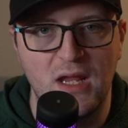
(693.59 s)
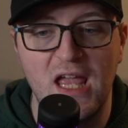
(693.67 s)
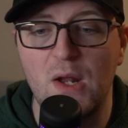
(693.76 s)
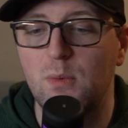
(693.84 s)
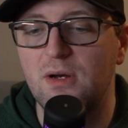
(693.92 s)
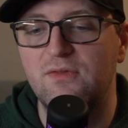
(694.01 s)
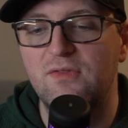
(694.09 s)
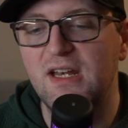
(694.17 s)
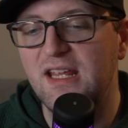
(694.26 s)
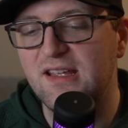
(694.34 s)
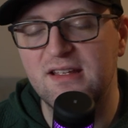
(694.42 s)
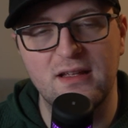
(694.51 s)
And
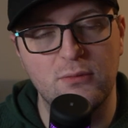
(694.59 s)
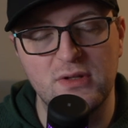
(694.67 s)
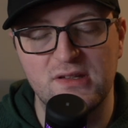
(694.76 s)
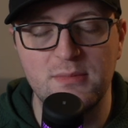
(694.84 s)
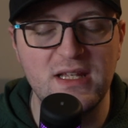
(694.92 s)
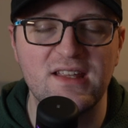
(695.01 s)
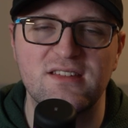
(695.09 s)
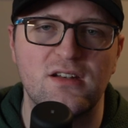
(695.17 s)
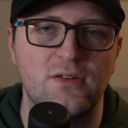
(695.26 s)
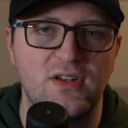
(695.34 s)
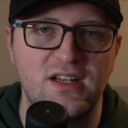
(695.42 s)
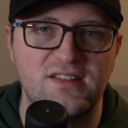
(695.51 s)
when somebody gets under
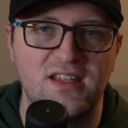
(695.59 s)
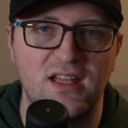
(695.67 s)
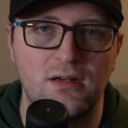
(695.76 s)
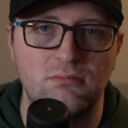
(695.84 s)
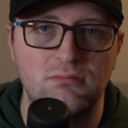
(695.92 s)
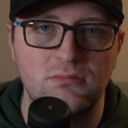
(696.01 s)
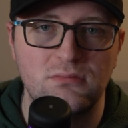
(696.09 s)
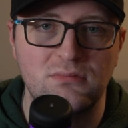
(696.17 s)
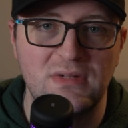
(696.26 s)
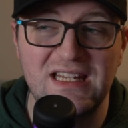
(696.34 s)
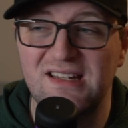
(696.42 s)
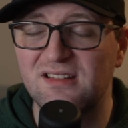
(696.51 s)
Vini's skin,
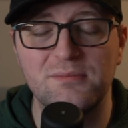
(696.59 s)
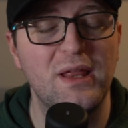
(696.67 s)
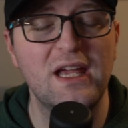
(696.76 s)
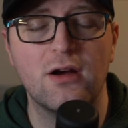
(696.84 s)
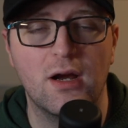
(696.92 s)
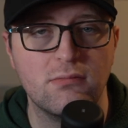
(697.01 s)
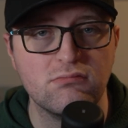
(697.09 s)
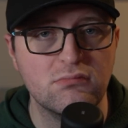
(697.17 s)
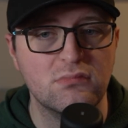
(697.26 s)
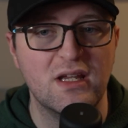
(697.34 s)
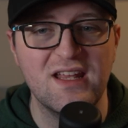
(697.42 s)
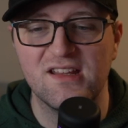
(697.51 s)
he doesn't play great.
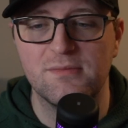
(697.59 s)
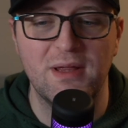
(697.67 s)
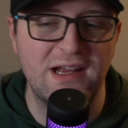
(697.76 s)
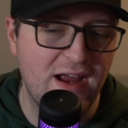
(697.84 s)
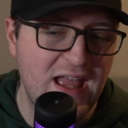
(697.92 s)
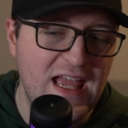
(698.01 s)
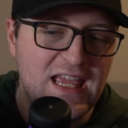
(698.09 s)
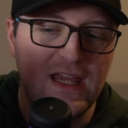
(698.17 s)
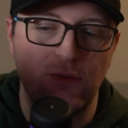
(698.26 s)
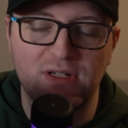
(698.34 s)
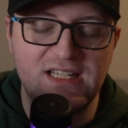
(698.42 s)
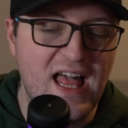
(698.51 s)
He
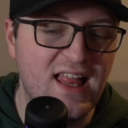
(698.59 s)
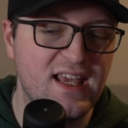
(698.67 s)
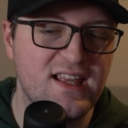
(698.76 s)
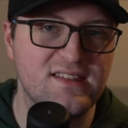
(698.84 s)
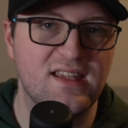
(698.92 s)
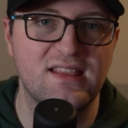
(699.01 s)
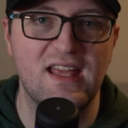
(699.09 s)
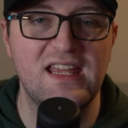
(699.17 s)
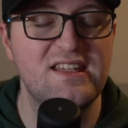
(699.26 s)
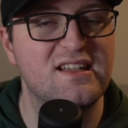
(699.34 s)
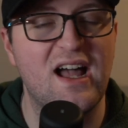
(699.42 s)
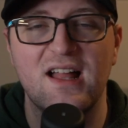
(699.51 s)
retaliates like that.
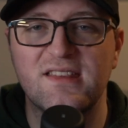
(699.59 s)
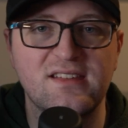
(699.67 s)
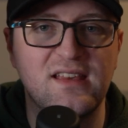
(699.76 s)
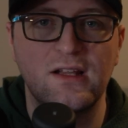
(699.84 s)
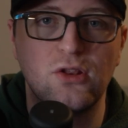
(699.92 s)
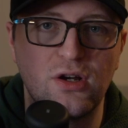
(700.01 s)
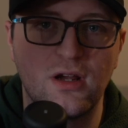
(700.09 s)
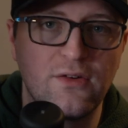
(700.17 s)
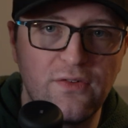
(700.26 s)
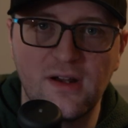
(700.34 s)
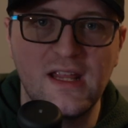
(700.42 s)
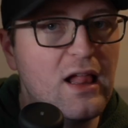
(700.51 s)
He's constantly looking
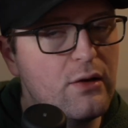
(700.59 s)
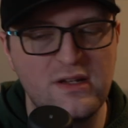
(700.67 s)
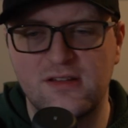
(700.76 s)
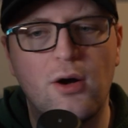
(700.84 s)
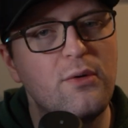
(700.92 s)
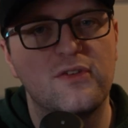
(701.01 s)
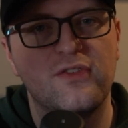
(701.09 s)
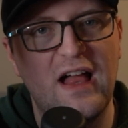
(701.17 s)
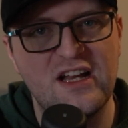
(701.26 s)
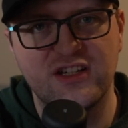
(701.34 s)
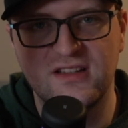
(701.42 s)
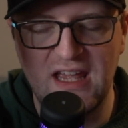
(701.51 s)
for a yellow. He's always
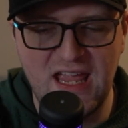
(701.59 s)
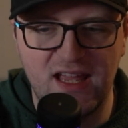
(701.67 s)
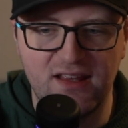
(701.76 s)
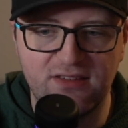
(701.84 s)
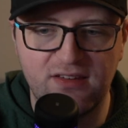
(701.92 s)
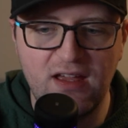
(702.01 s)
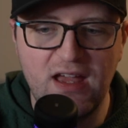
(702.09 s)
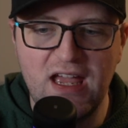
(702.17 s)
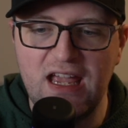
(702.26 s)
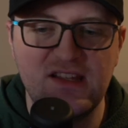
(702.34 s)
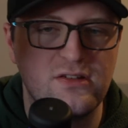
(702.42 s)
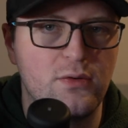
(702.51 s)
flashing the hands.
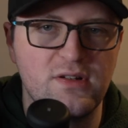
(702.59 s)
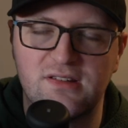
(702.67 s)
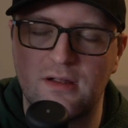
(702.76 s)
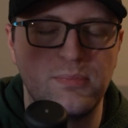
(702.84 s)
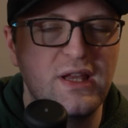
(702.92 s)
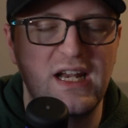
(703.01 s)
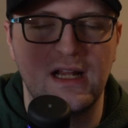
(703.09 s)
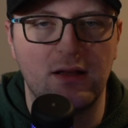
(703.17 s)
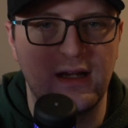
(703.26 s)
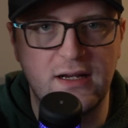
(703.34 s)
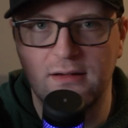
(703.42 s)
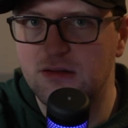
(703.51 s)
He's always complaining
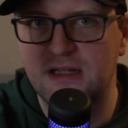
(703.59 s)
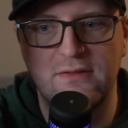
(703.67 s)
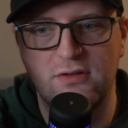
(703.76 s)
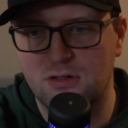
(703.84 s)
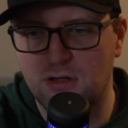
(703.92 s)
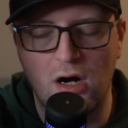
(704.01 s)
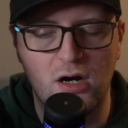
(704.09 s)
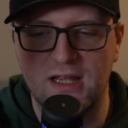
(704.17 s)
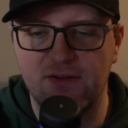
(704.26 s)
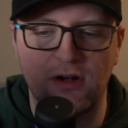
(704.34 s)
like, give a card.